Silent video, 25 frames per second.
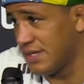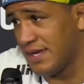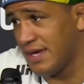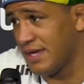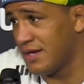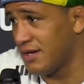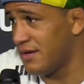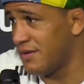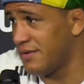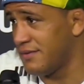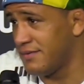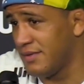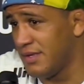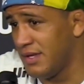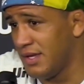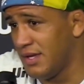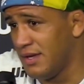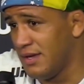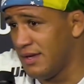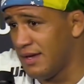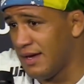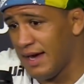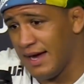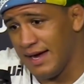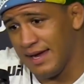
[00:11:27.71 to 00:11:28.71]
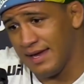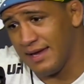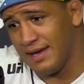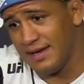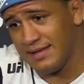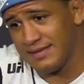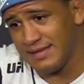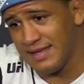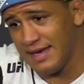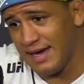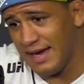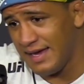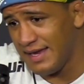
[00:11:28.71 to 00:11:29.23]
I cannot I,
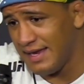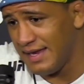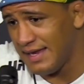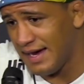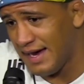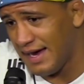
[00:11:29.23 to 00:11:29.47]
I